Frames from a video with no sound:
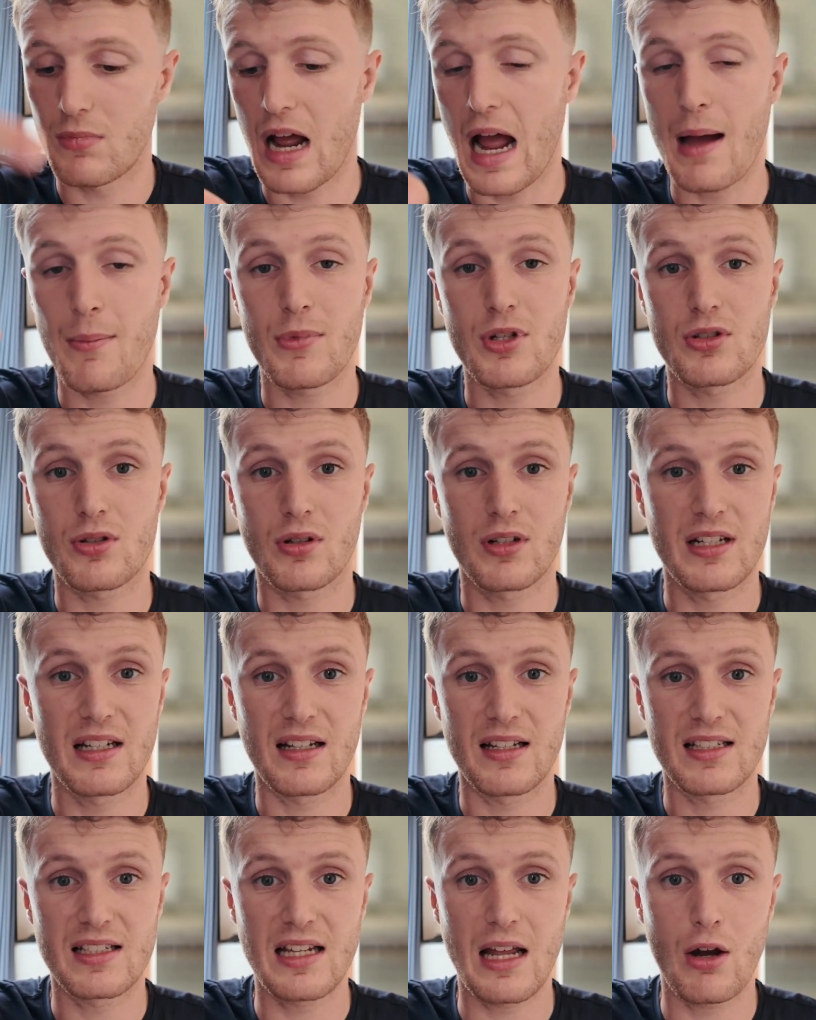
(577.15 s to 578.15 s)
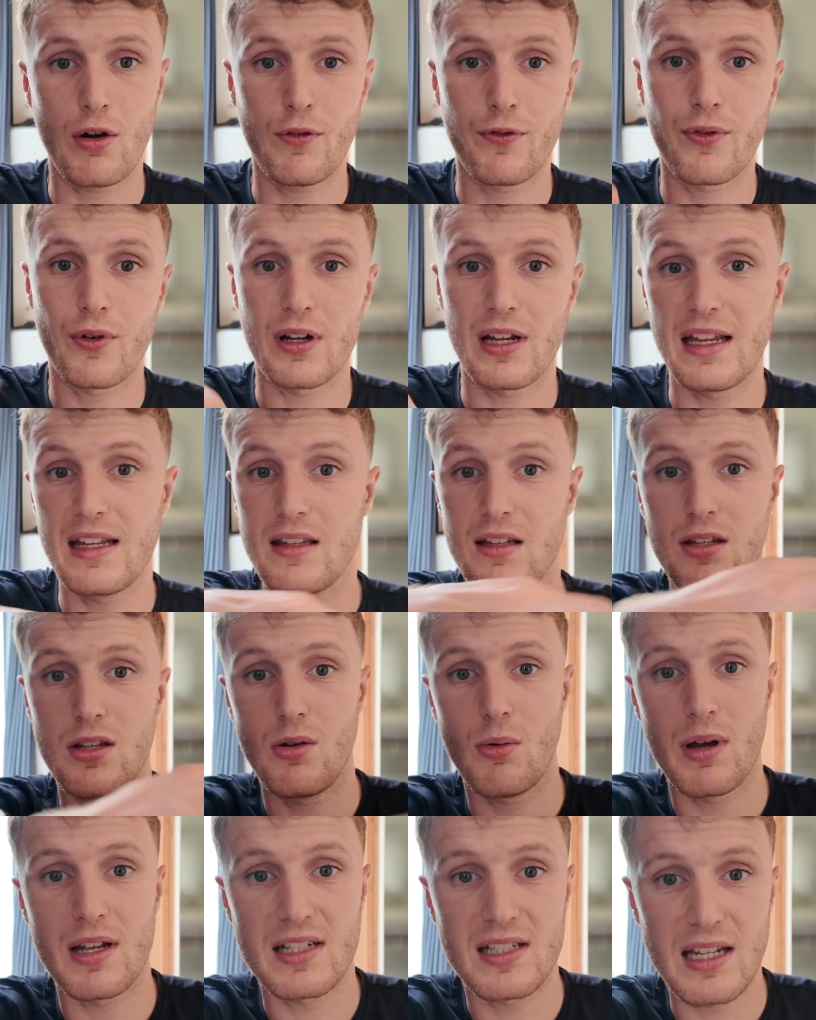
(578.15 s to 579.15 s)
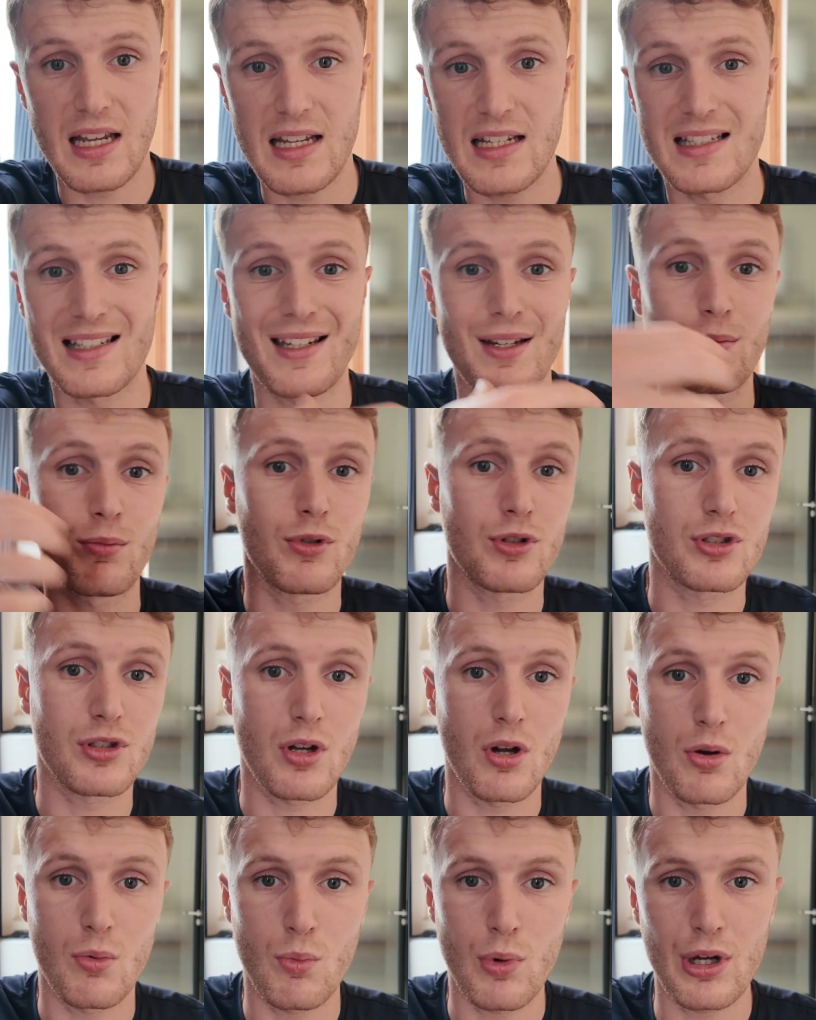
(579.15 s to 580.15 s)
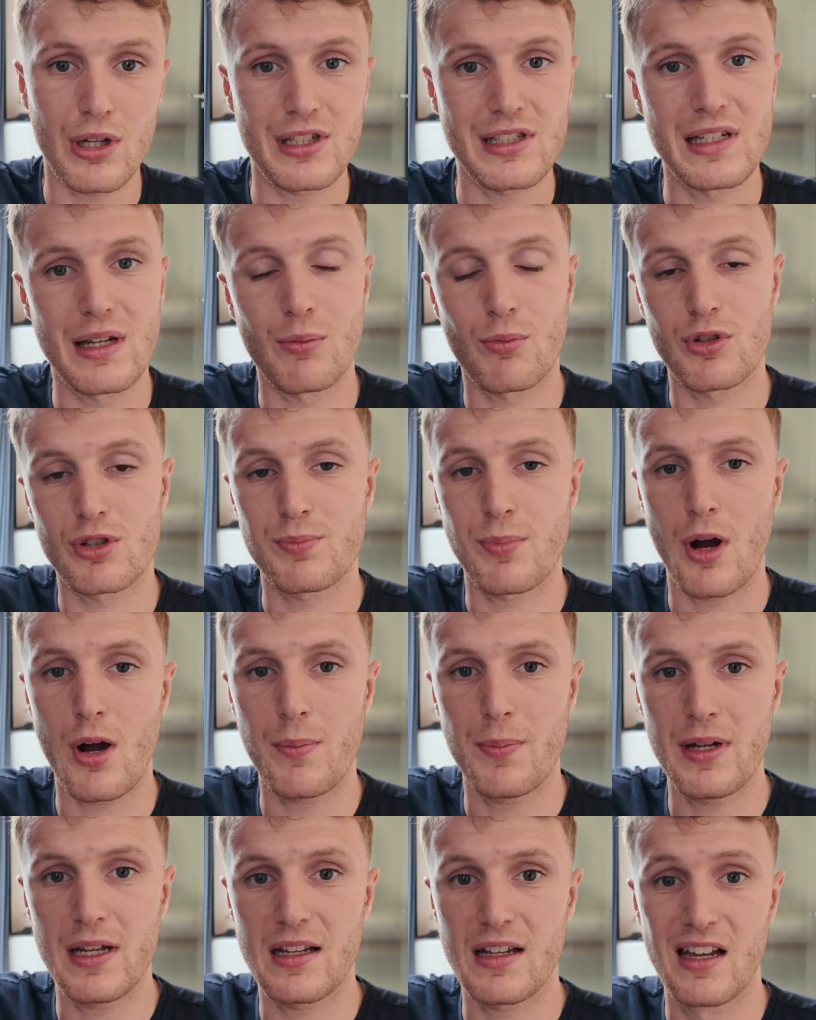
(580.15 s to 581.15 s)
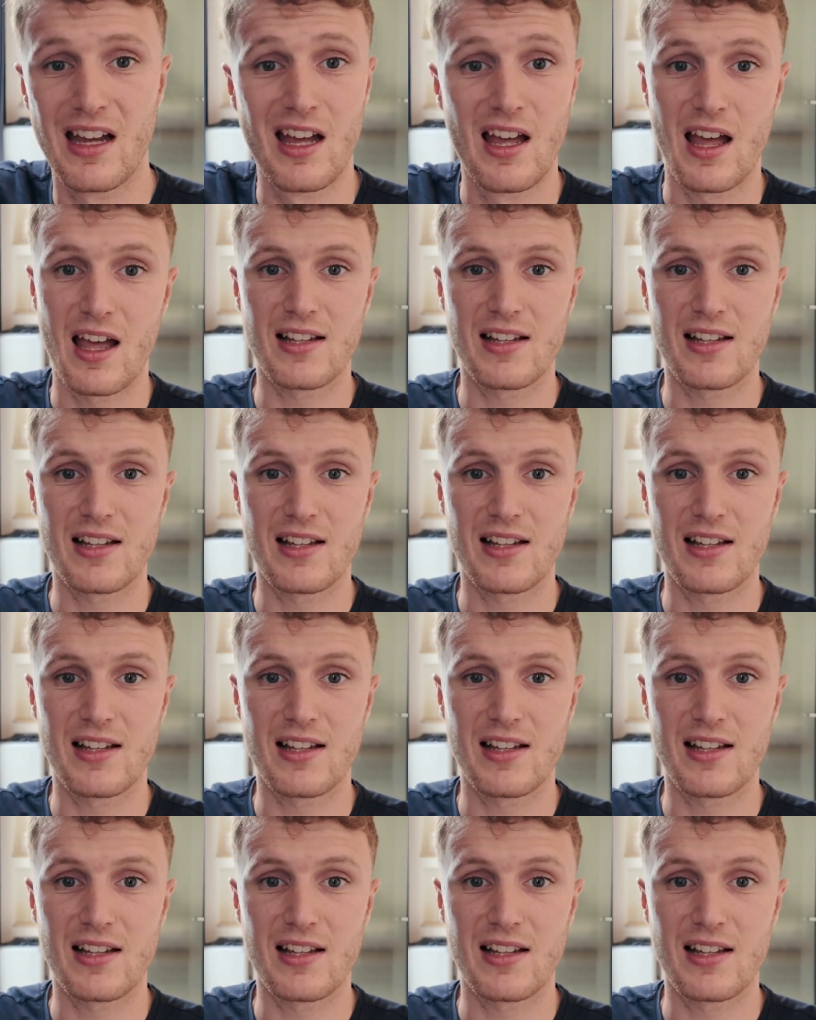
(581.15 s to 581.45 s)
Amazon itself in the USA, seeing what's going well, seeing what's popping,